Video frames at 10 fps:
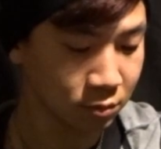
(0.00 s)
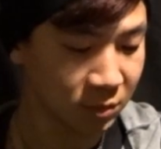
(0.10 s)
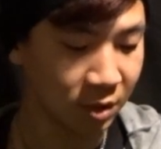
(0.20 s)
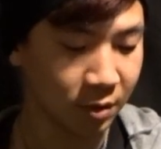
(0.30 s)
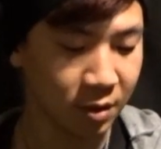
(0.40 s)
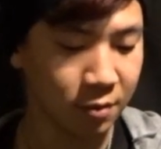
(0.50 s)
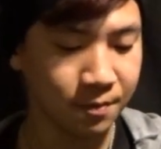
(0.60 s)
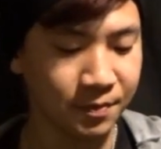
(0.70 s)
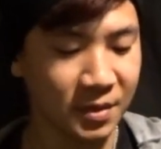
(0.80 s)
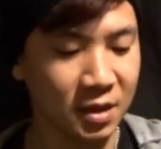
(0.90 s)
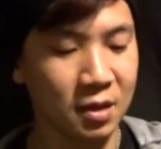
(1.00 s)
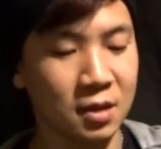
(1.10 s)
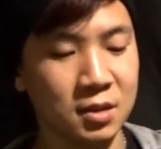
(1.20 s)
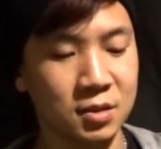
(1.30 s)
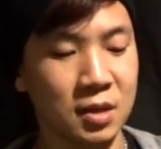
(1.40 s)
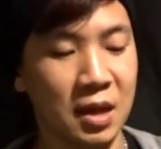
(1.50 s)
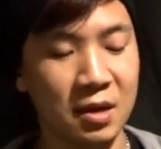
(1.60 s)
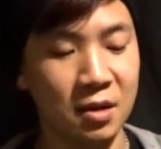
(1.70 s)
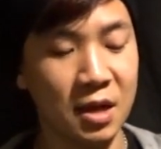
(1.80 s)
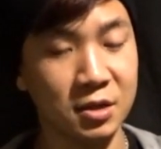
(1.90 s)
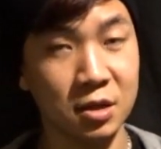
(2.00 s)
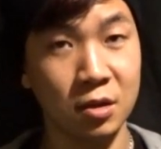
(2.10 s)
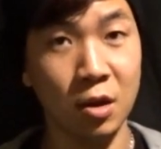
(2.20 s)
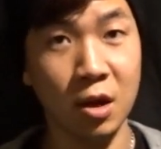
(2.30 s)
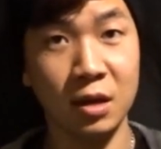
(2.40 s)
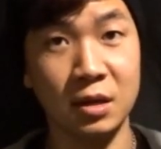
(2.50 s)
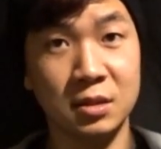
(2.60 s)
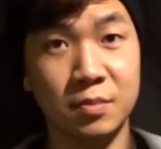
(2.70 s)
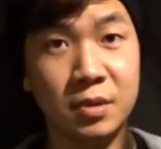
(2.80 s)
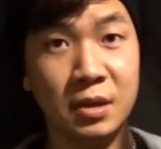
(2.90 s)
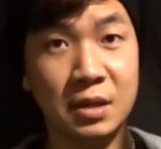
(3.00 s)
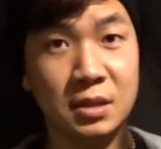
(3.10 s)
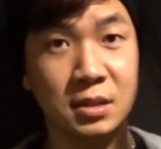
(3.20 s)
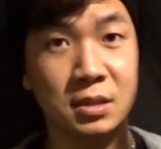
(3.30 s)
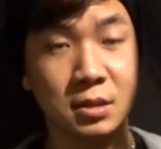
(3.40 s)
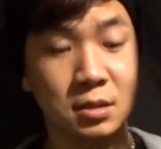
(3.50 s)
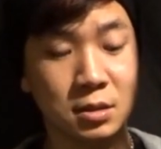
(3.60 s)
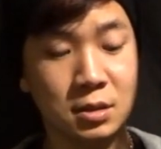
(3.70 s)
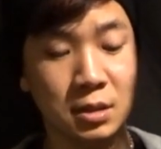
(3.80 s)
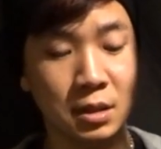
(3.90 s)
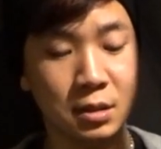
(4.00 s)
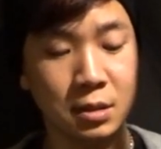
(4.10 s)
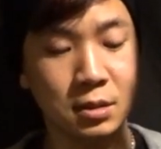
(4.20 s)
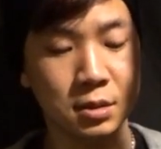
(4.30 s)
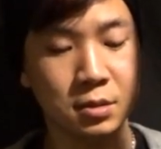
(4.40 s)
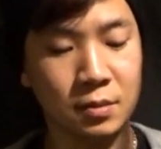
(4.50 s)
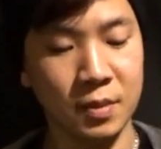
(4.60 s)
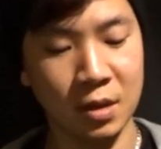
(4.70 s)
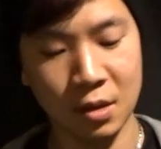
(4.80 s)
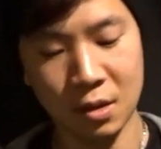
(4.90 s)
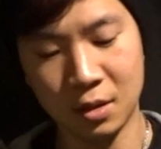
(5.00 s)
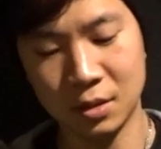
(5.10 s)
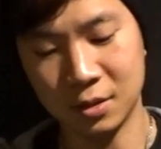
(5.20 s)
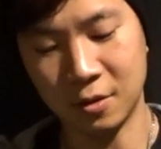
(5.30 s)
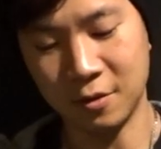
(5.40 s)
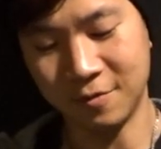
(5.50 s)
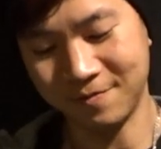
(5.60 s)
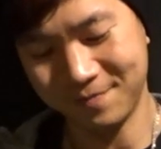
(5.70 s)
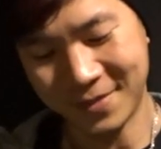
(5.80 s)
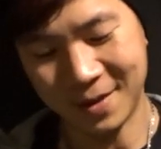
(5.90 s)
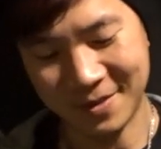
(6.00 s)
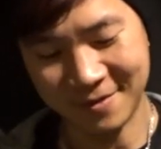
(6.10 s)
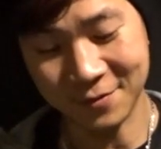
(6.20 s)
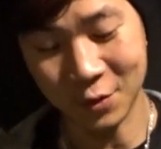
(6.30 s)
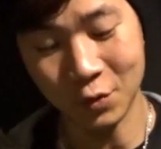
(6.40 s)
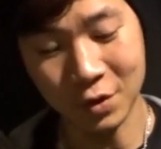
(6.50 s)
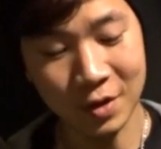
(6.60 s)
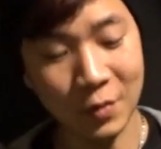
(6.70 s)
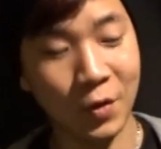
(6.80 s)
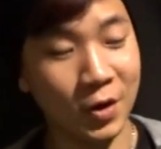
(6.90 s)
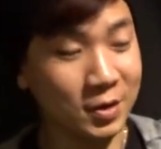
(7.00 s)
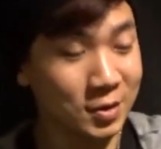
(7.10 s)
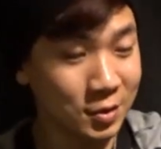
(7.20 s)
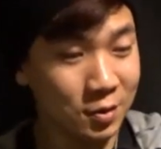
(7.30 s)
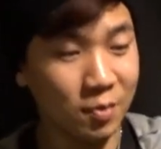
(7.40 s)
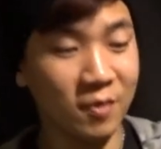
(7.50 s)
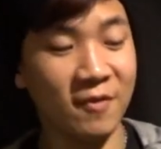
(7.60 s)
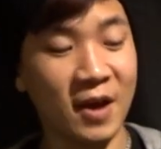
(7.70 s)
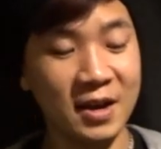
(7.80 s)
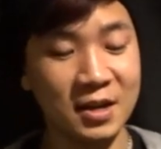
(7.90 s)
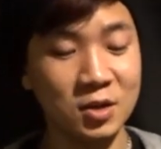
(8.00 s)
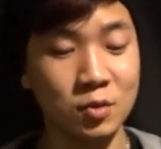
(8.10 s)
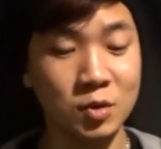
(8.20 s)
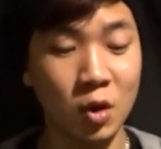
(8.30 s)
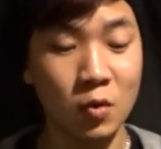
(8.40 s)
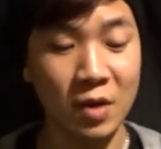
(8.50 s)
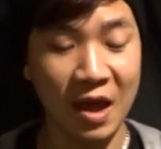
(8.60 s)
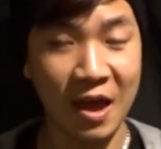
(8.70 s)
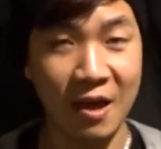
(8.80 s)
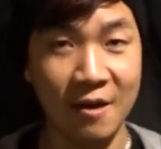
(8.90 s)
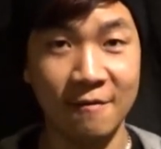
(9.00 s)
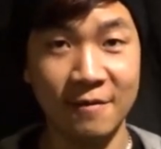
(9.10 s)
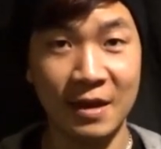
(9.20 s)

There we go. So yeah, it'll actually lock into place just like this. So I mean, if you really wanted to, providing you don't have